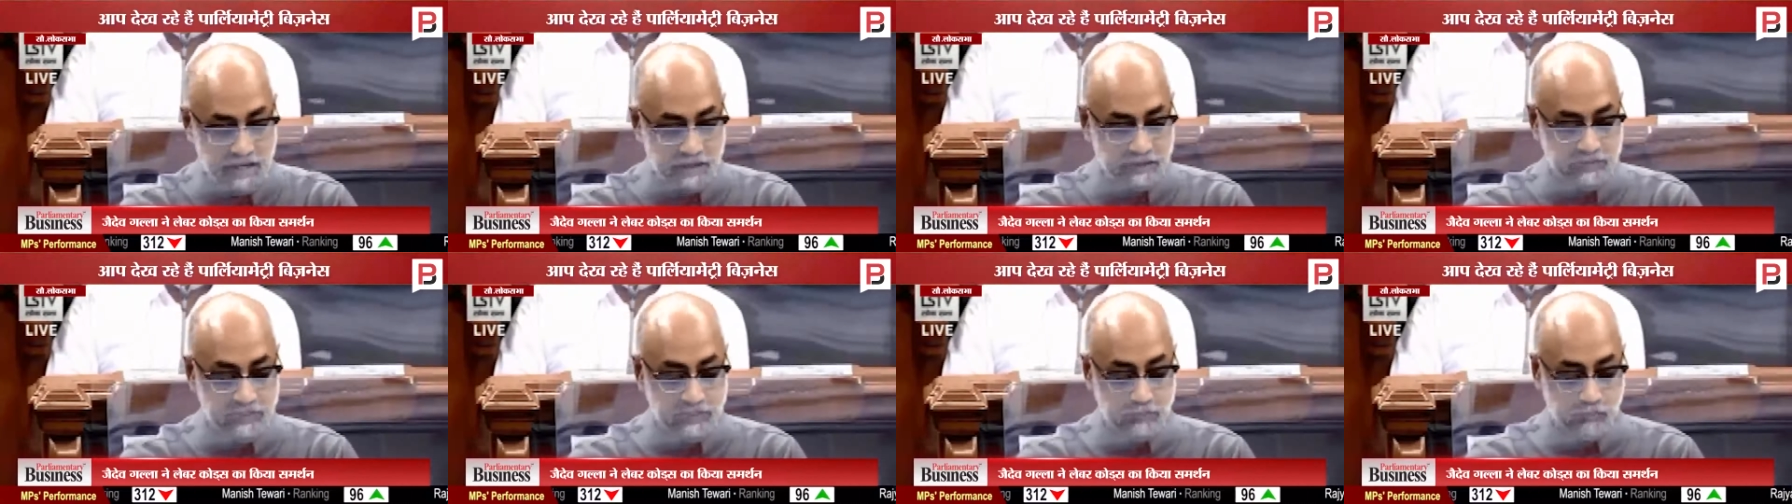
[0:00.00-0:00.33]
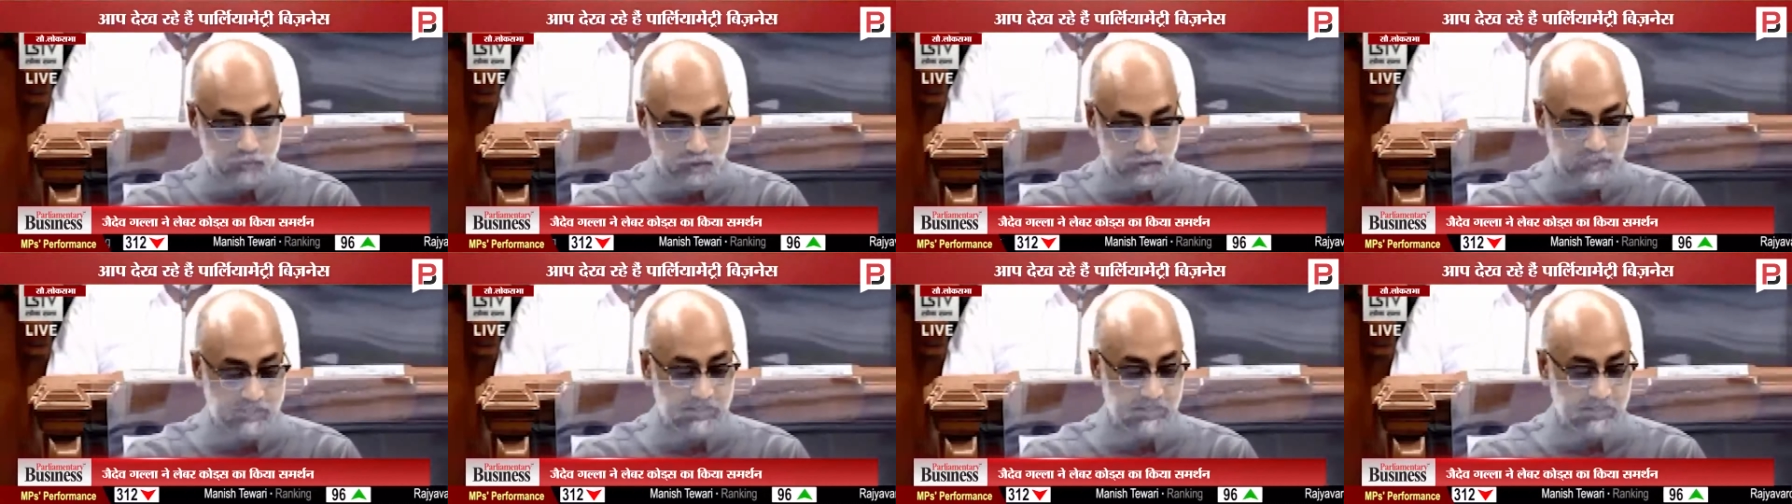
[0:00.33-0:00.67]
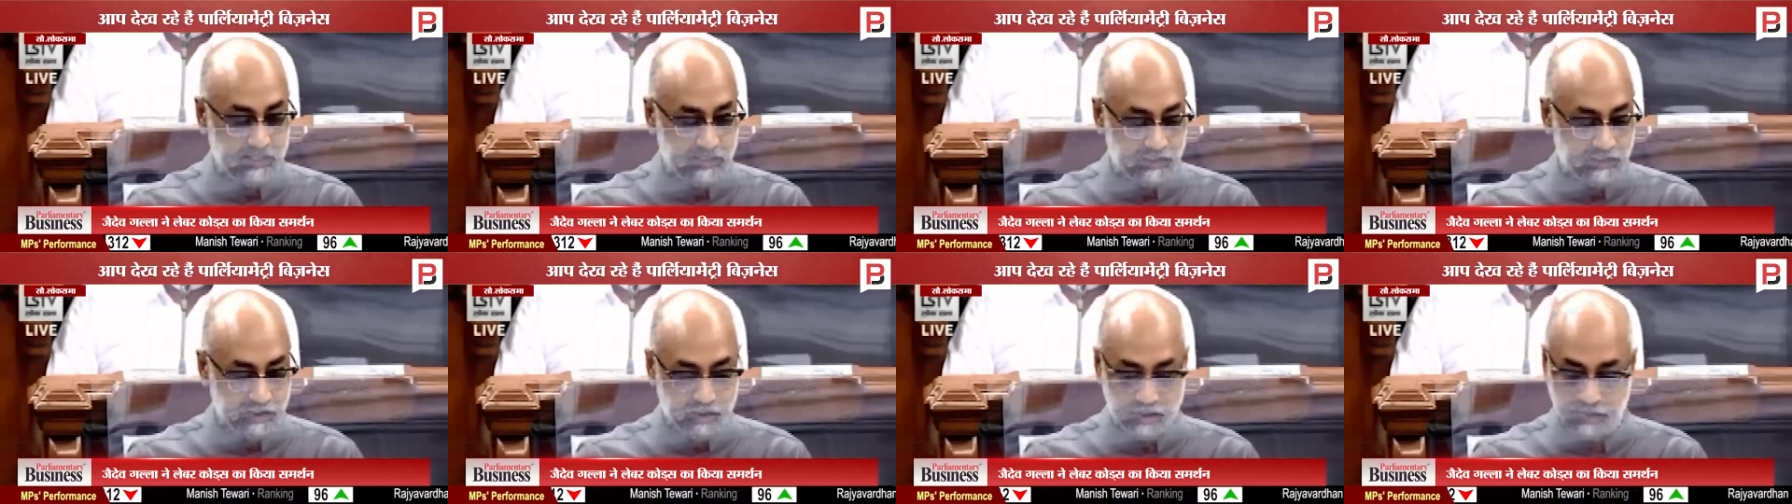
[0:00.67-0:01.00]
Health and
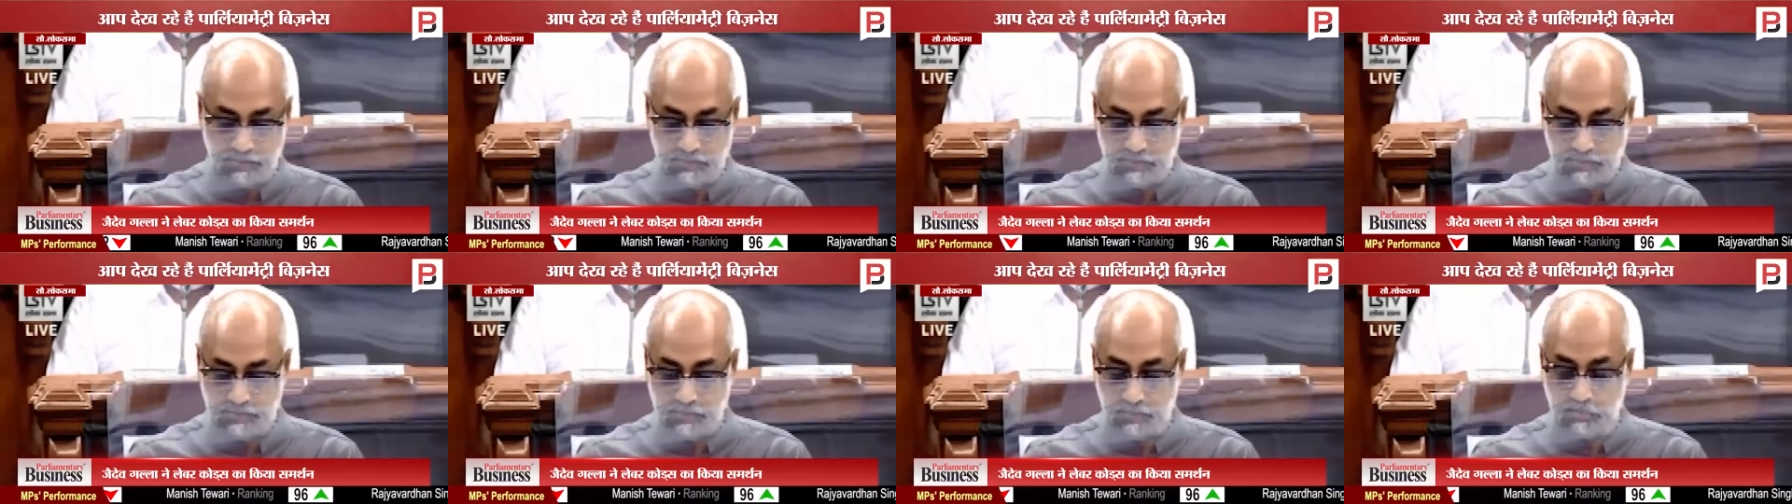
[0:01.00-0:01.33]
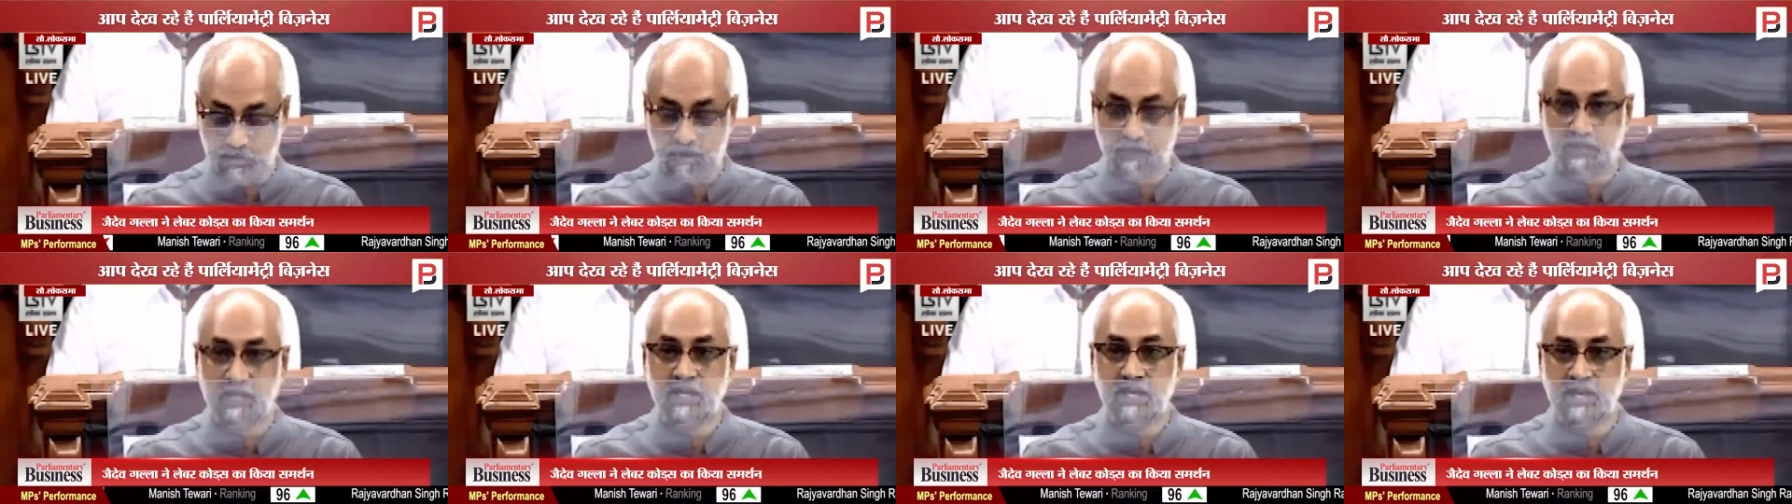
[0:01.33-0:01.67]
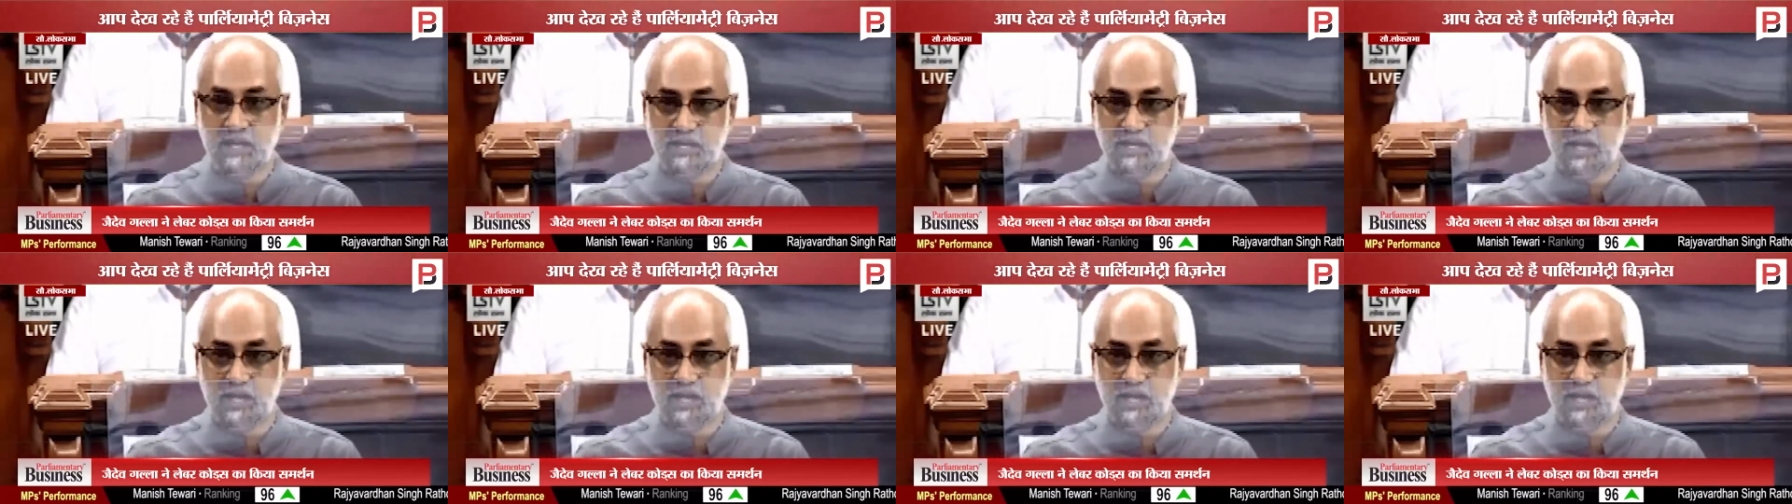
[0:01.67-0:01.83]
Working Conditions Code.